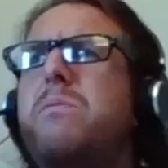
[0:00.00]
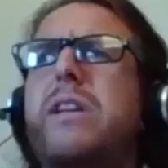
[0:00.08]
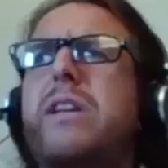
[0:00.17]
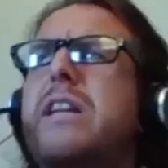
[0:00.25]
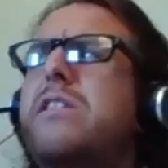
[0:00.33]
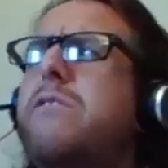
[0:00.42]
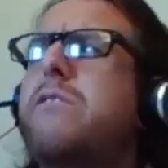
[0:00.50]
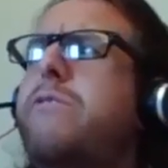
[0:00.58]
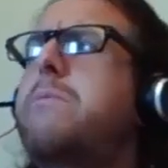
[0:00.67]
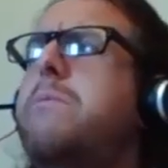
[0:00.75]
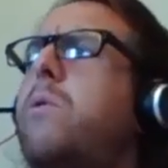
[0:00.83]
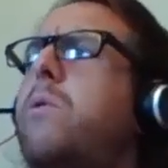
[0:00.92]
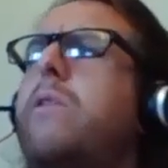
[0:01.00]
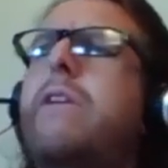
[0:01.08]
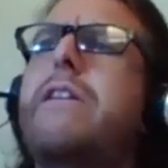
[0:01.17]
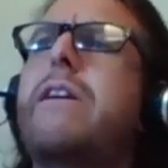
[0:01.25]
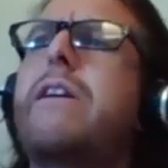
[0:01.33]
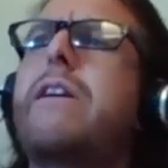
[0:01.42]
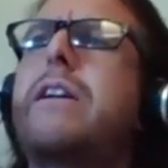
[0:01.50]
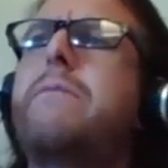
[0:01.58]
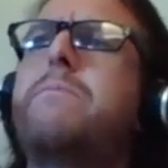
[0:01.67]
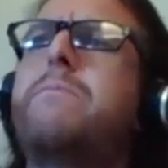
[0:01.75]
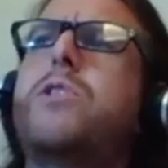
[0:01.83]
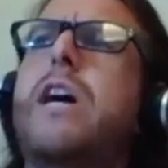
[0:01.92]
want to get into the fear porn or any of that kind of
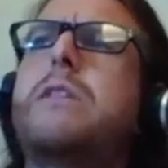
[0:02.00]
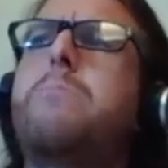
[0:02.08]
jazz.